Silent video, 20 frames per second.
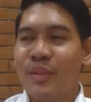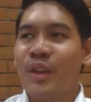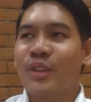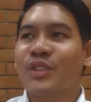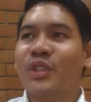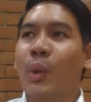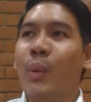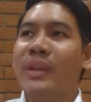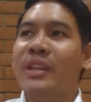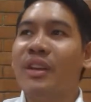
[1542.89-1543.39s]

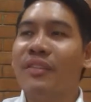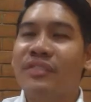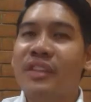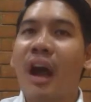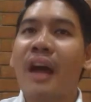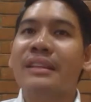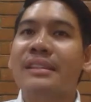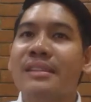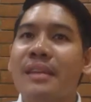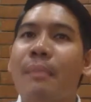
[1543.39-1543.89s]
So when you've
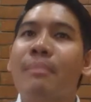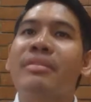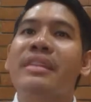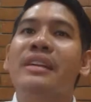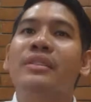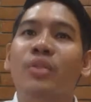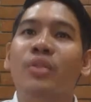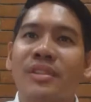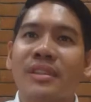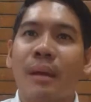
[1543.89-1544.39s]
done
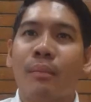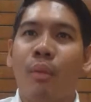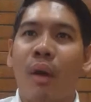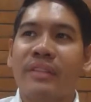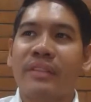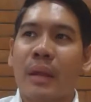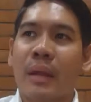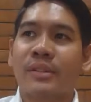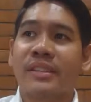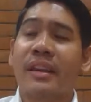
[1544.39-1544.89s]
something to
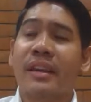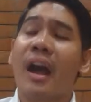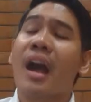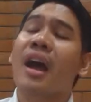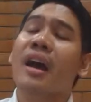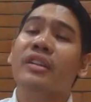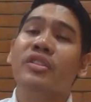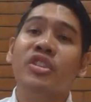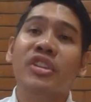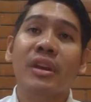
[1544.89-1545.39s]
someone, they'll say,
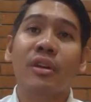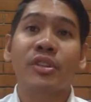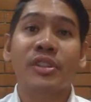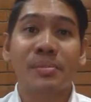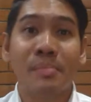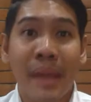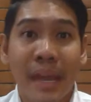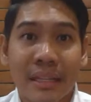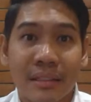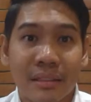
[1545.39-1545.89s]
ah, cheers,
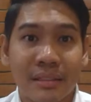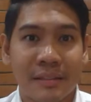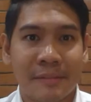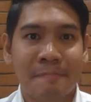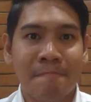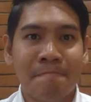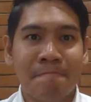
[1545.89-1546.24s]
mate.